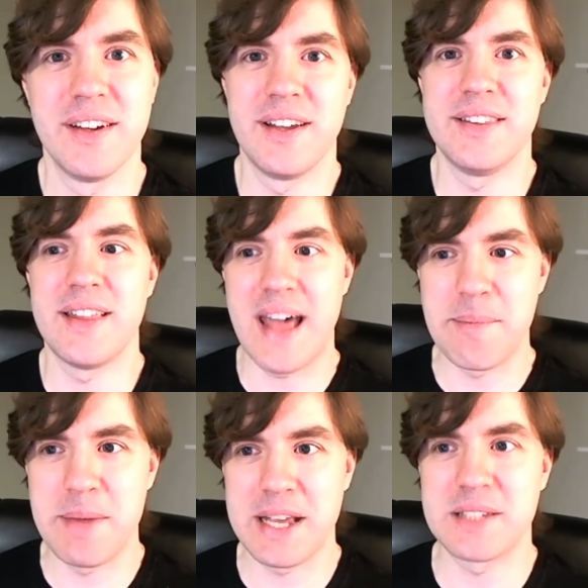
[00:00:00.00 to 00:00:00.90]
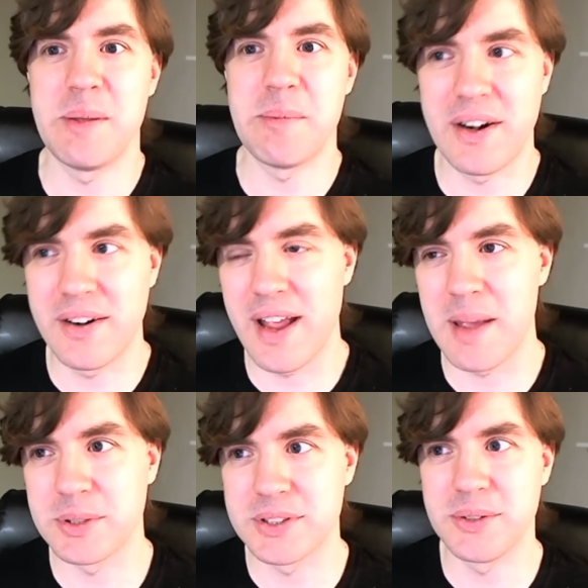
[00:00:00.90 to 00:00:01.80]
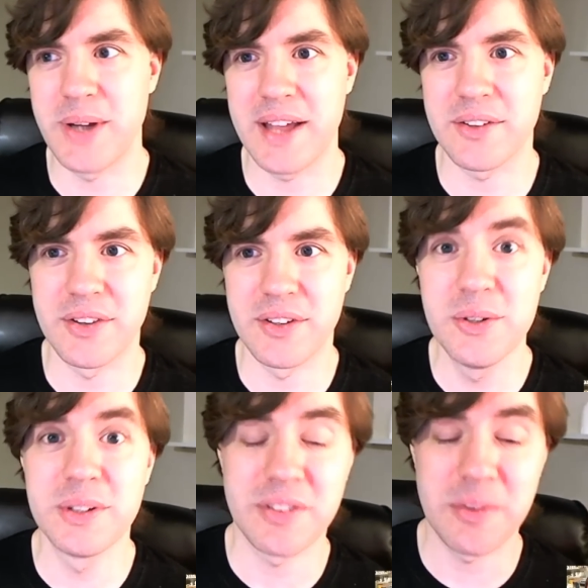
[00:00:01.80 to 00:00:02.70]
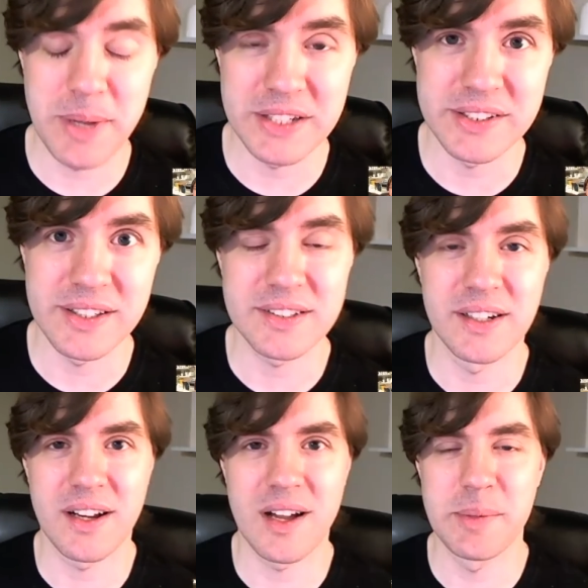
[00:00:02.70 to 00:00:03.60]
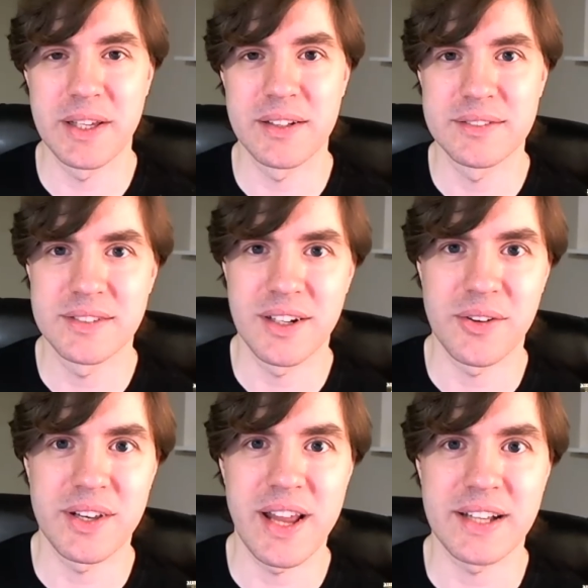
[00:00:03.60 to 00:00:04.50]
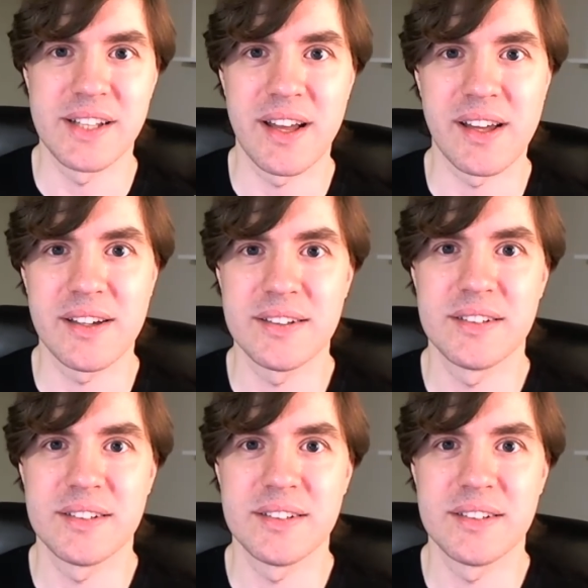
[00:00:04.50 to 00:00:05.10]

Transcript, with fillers: And then that makes me better able to handle the new information that's going to come in, you know, the next day.